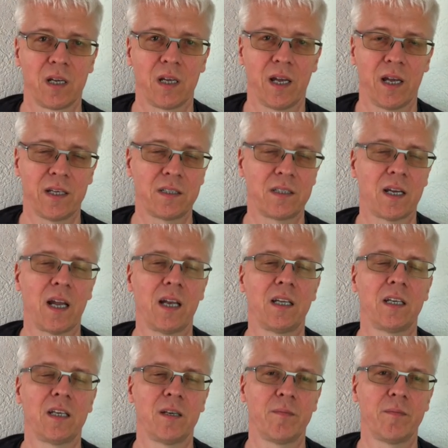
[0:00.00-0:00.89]
and
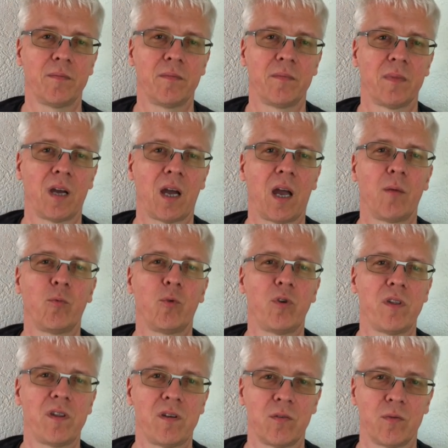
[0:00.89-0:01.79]
telling him, I'm
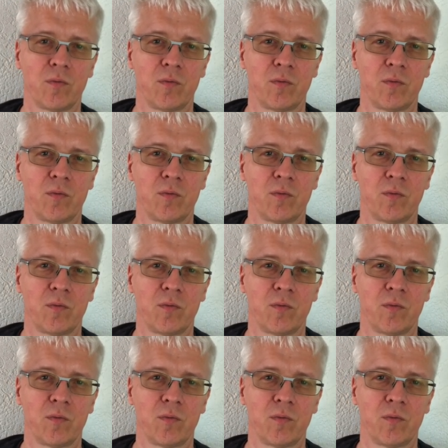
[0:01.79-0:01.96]
with you